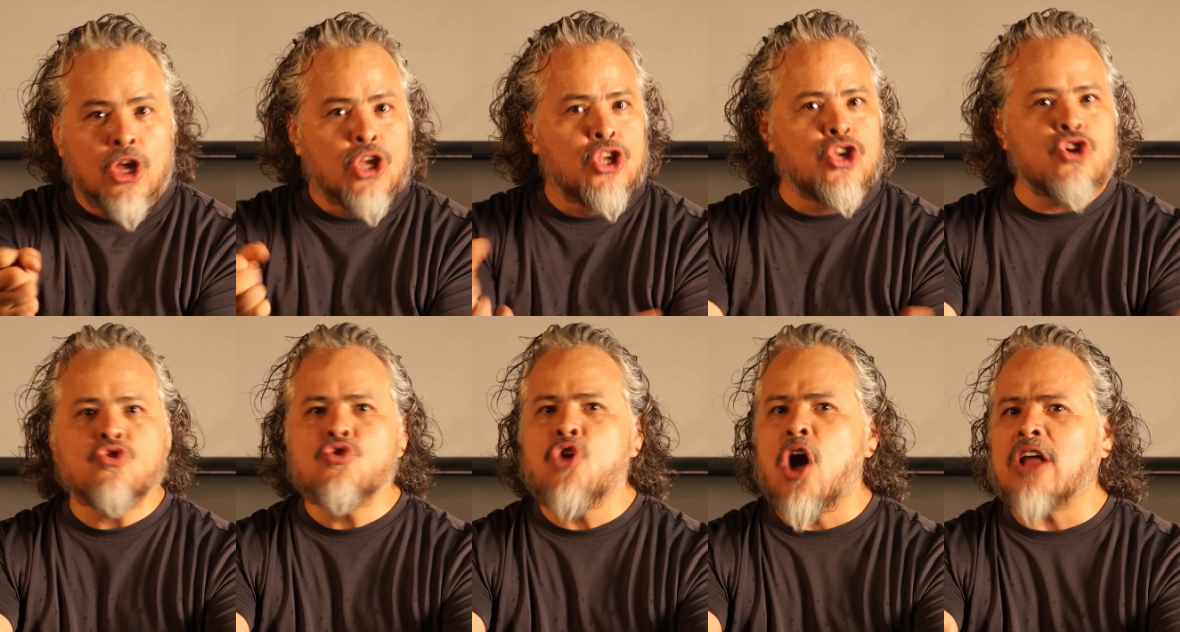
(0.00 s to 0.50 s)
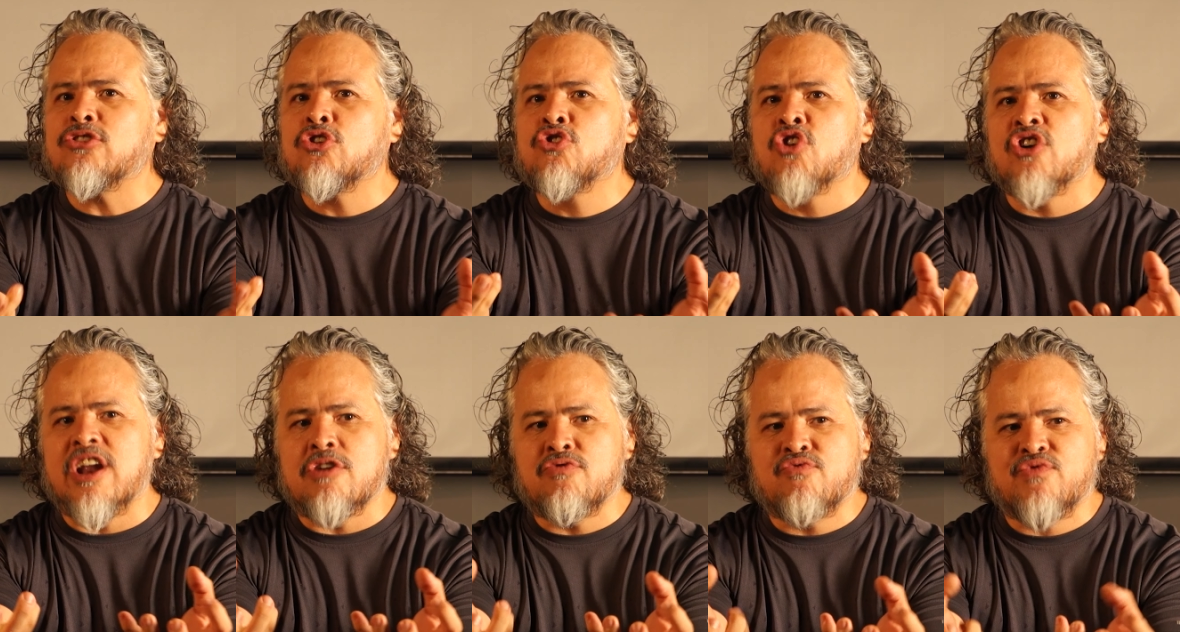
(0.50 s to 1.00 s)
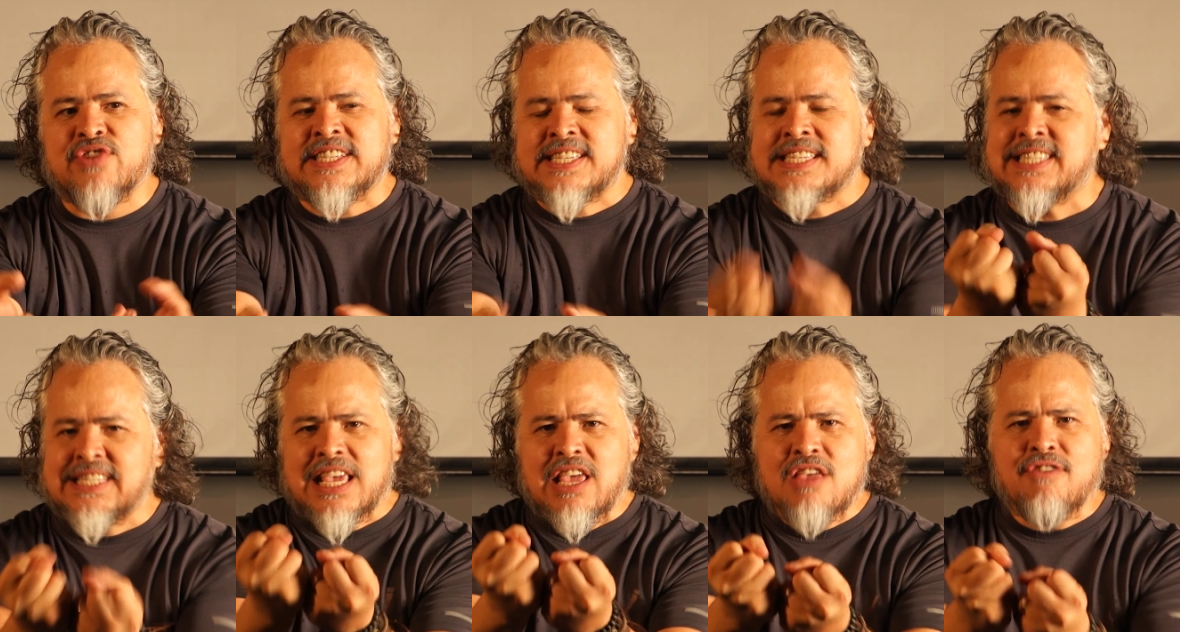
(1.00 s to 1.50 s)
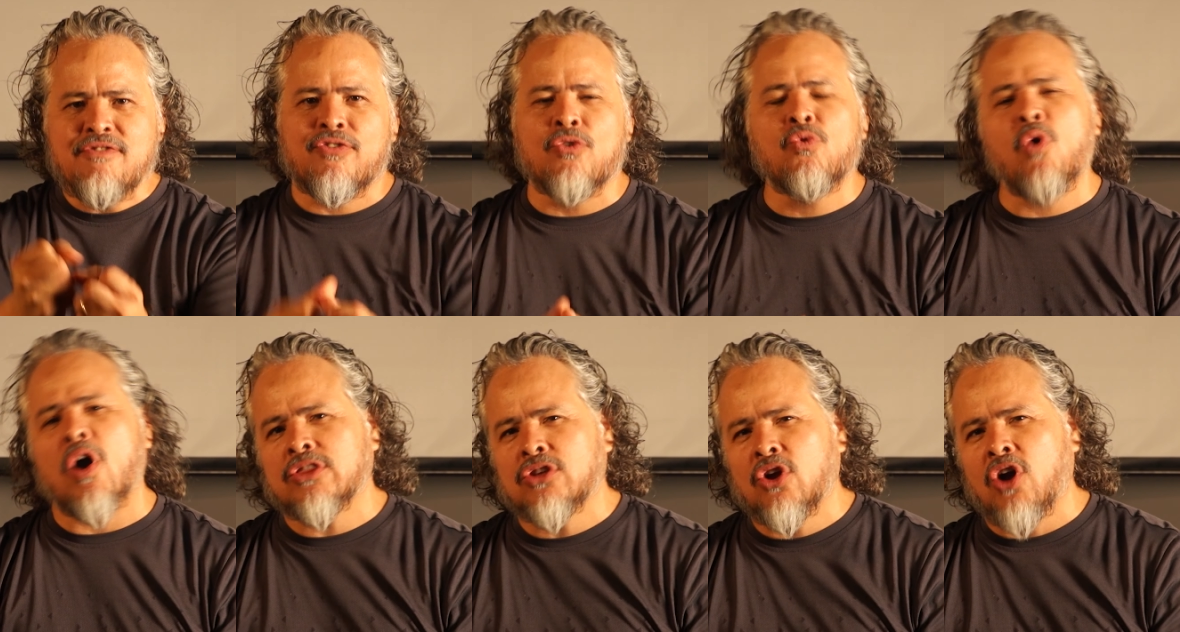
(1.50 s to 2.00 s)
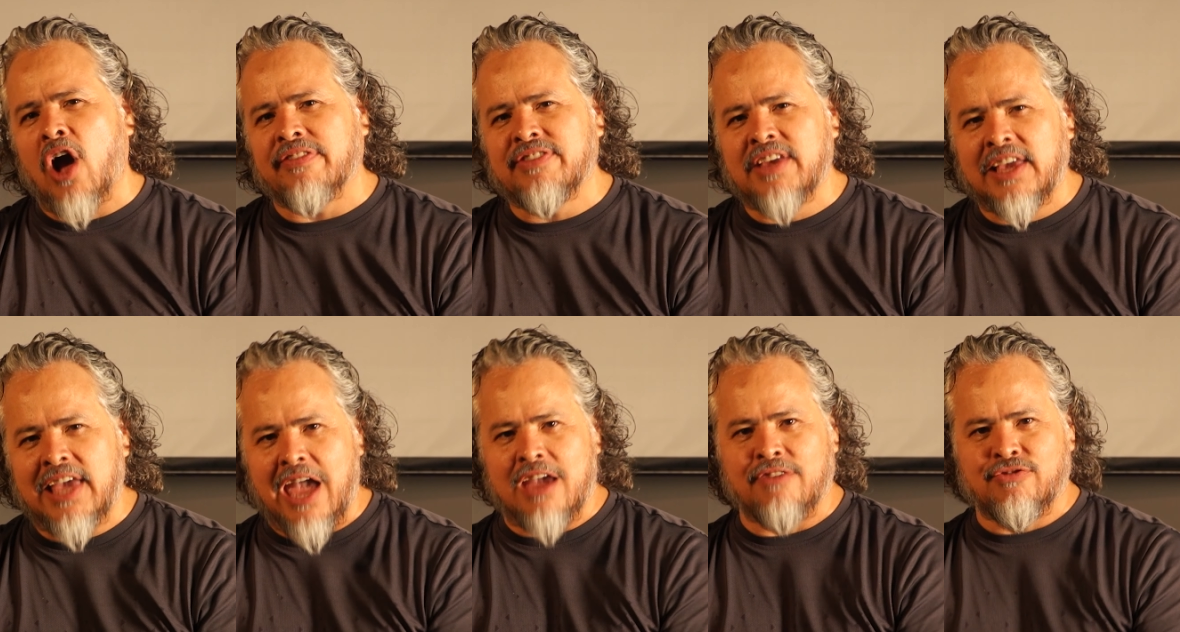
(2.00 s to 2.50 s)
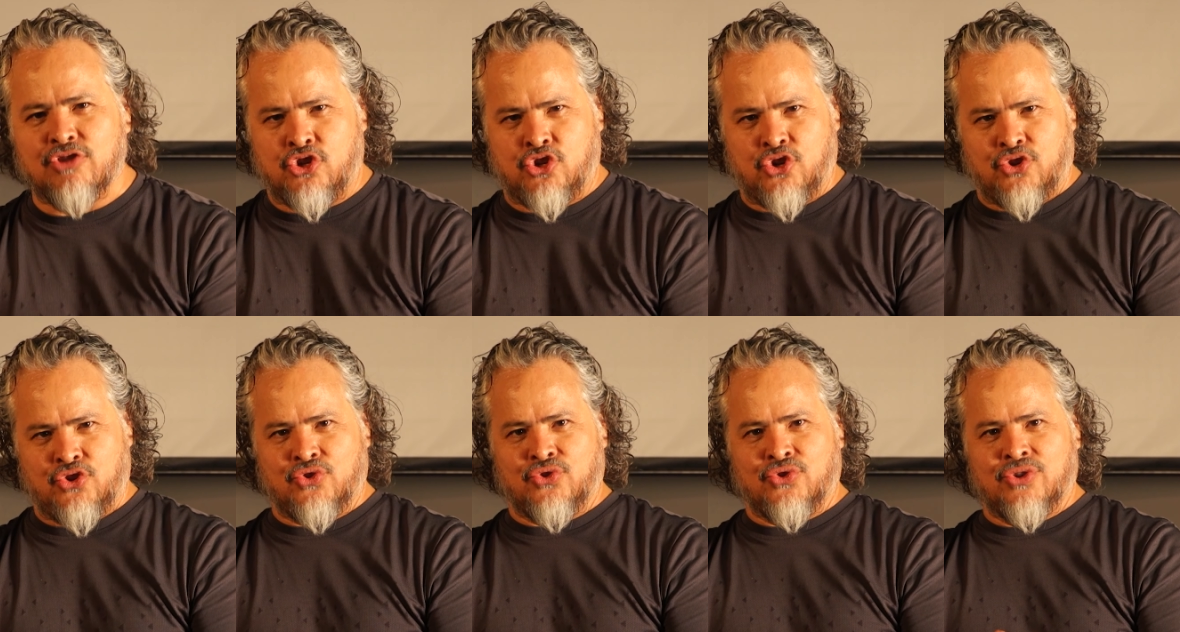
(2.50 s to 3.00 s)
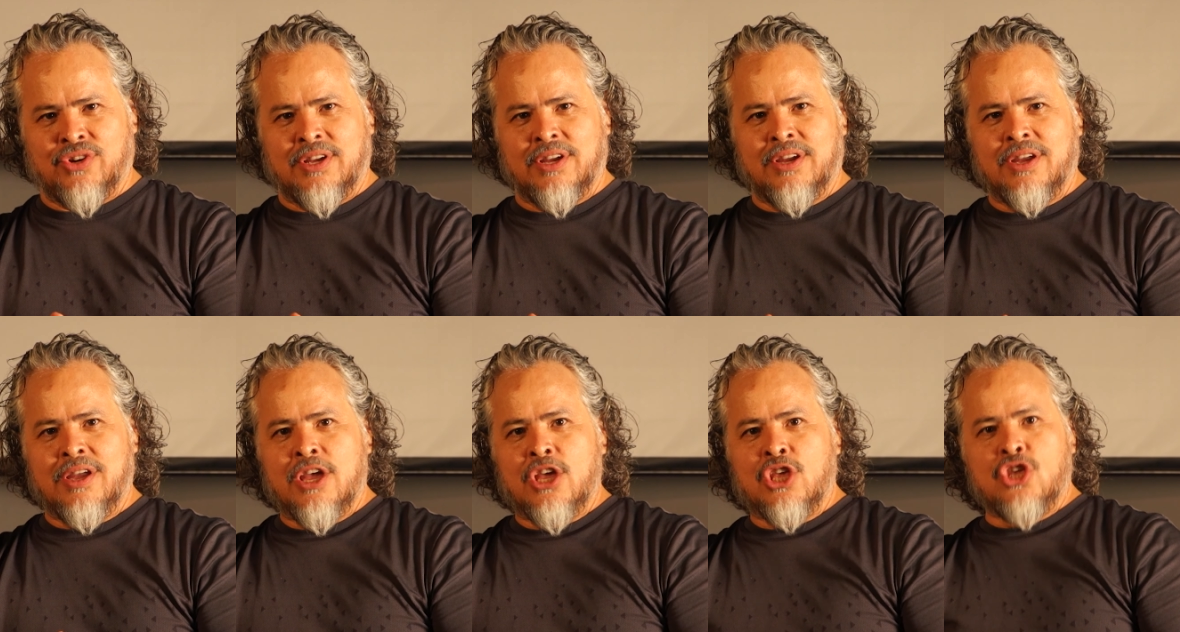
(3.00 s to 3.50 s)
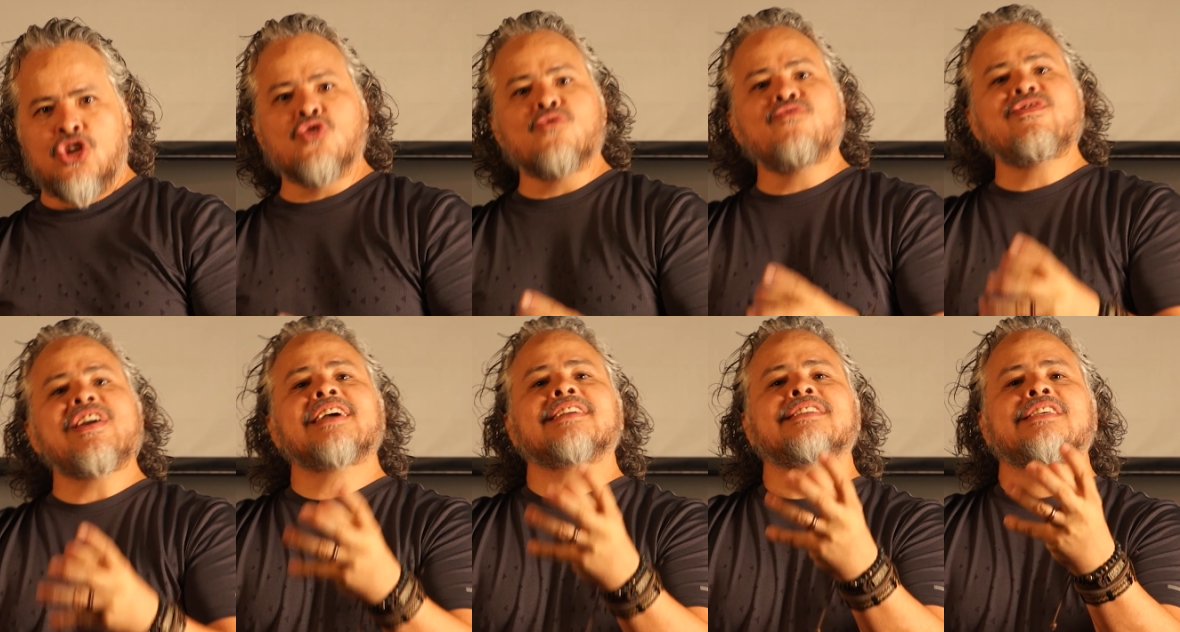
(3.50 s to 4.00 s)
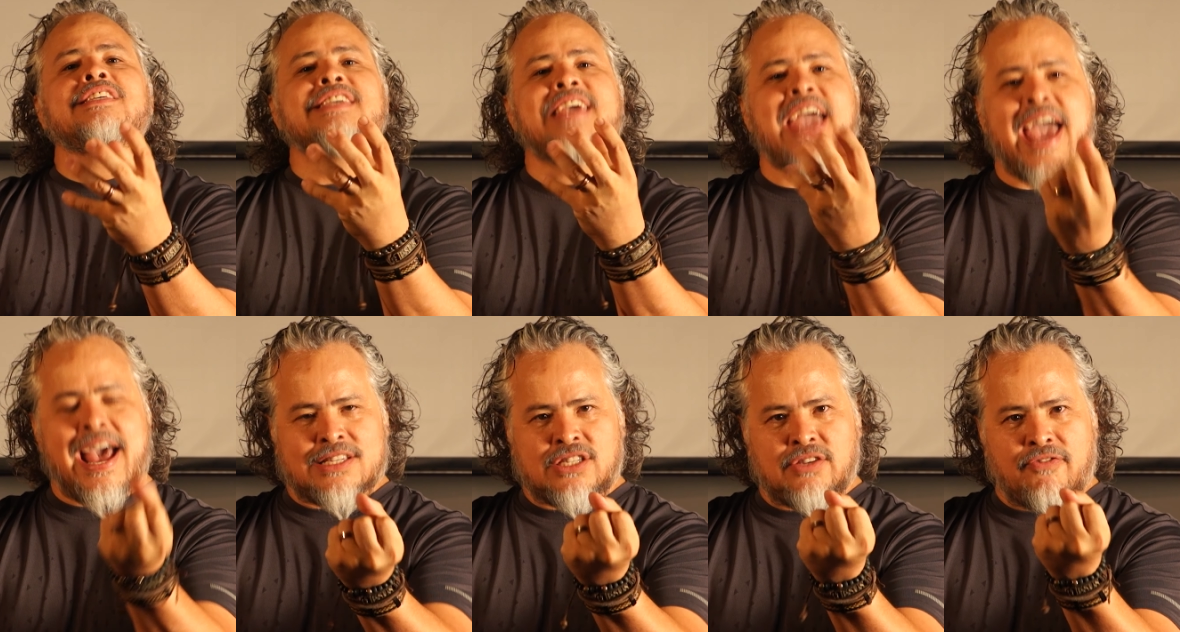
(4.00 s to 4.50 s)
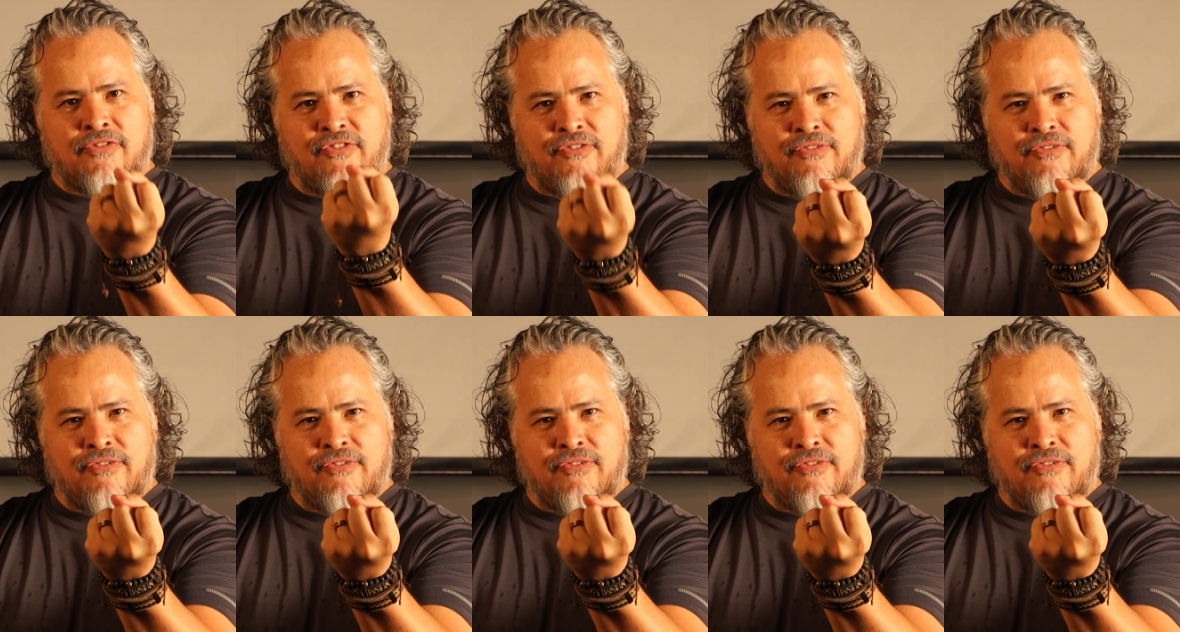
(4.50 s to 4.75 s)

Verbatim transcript: You're not going to receive what God gave it to you. You need, yes,